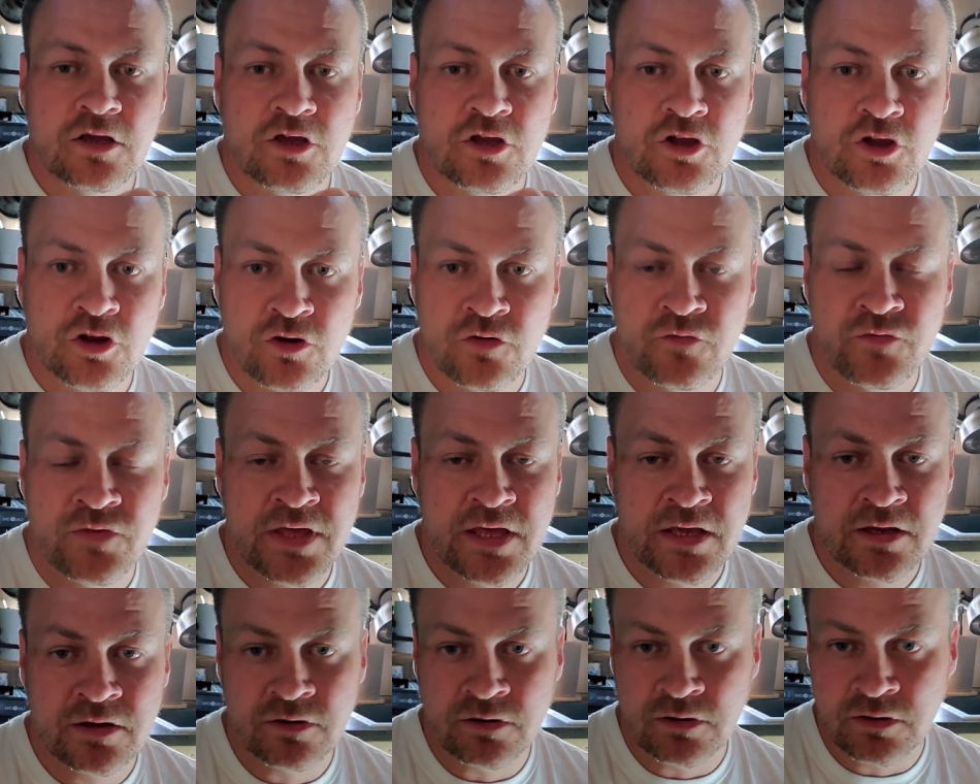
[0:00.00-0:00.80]
your
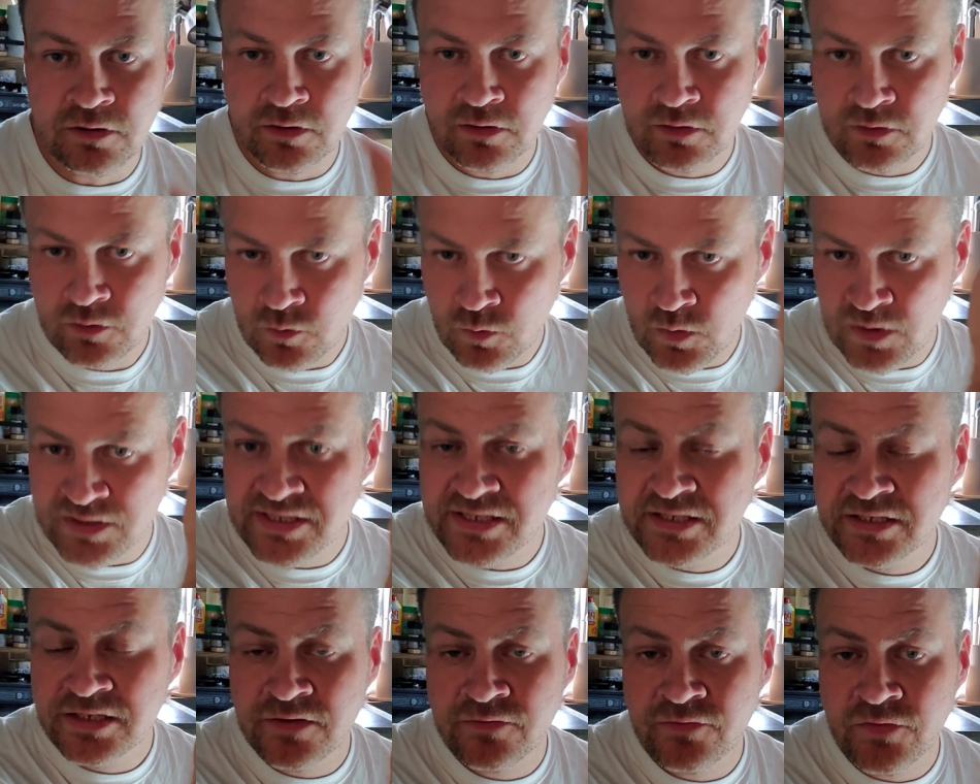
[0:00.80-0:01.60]
vehicle, once
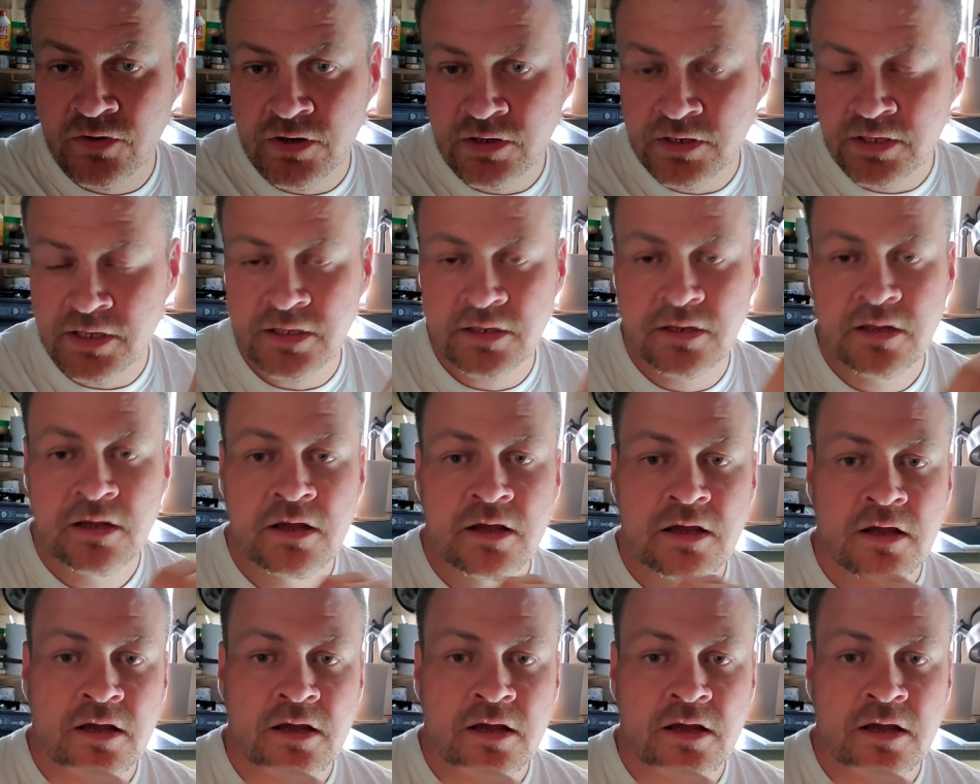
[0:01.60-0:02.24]
it's converted,